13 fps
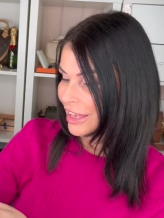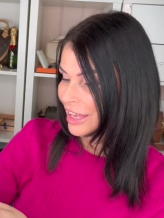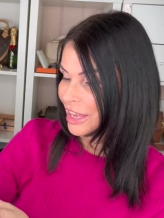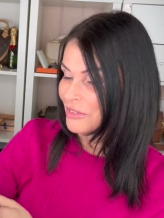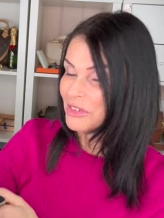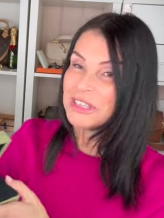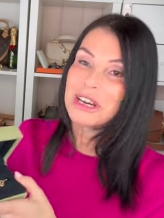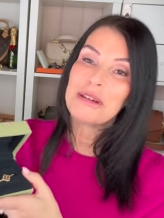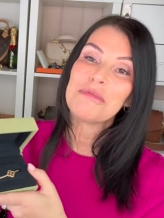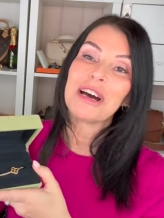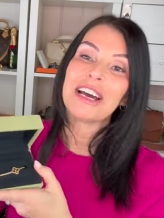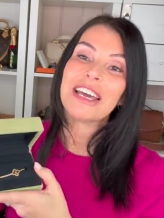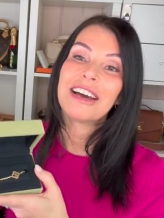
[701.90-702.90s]
Every time
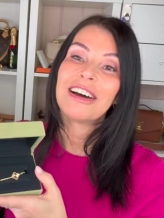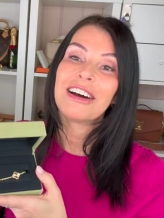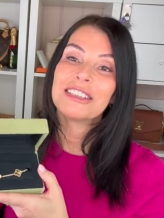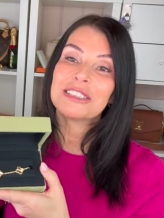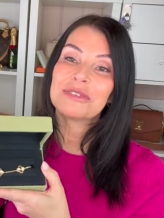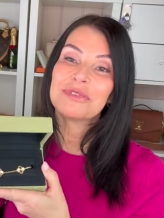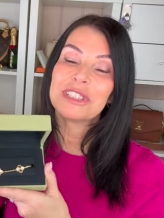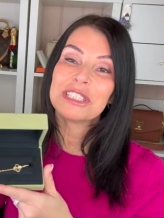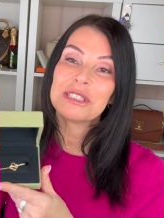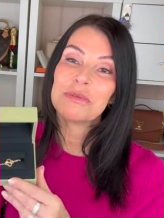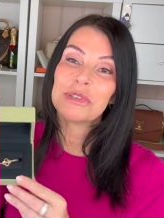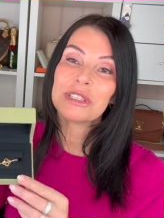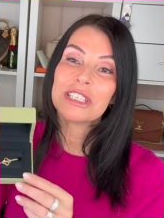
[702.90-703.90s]
I ask for this
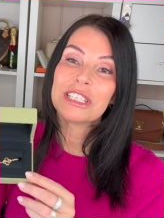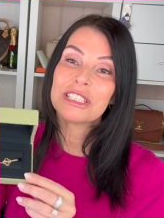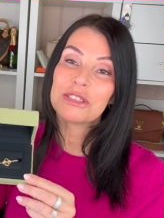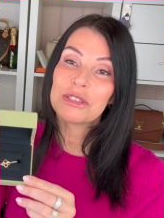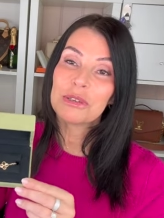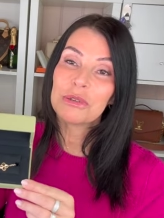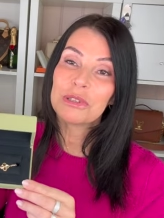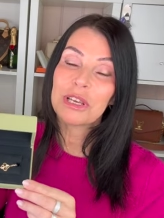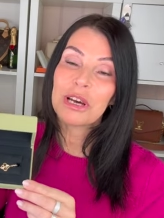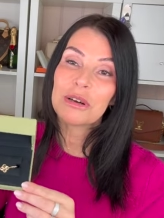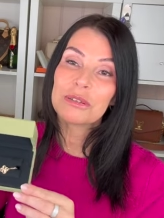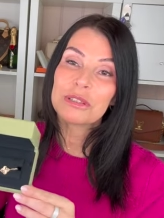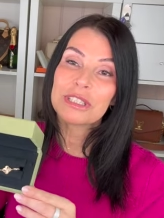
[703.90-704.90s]
one, it's sold
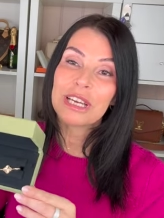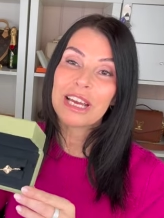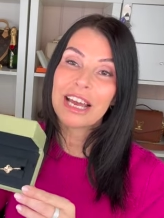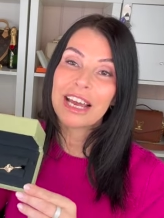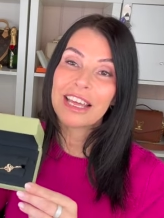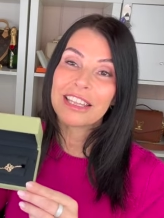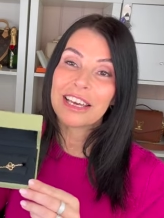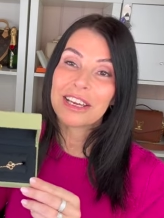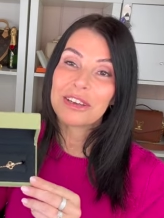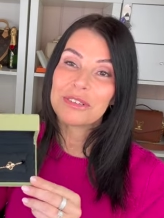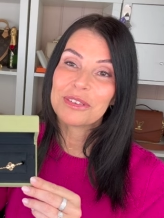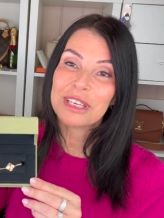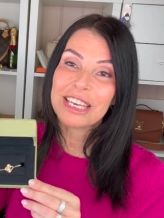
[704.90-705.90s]
out and I
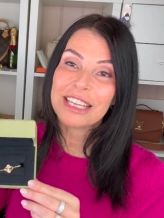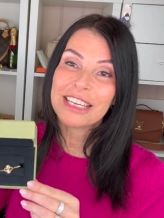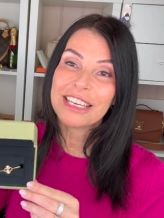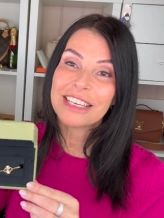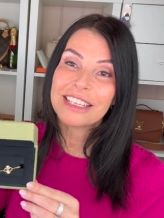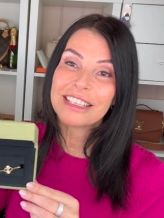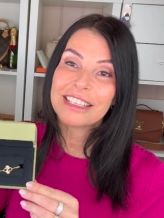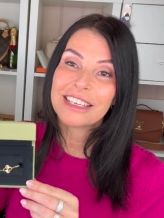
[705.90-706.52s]
couldn't get it.